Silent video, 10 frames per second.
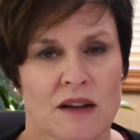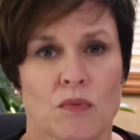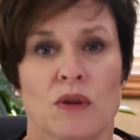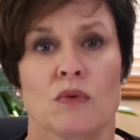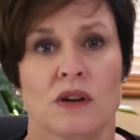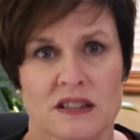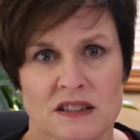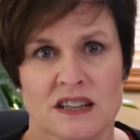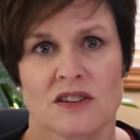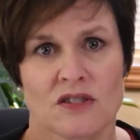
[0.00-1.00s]
and we will
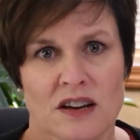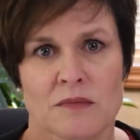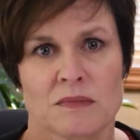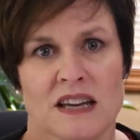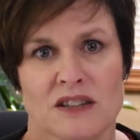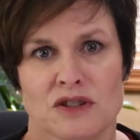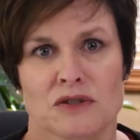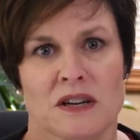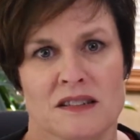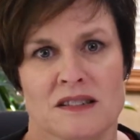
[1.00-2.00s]
continue to update
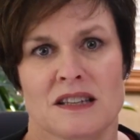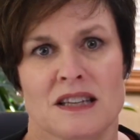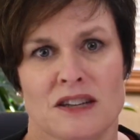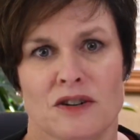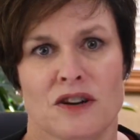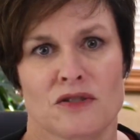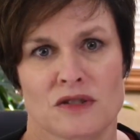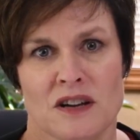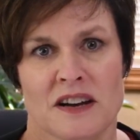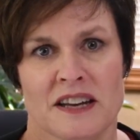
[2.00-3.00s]
you as the year
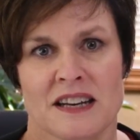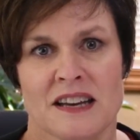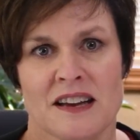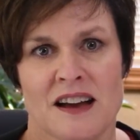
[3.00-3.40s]
goes on.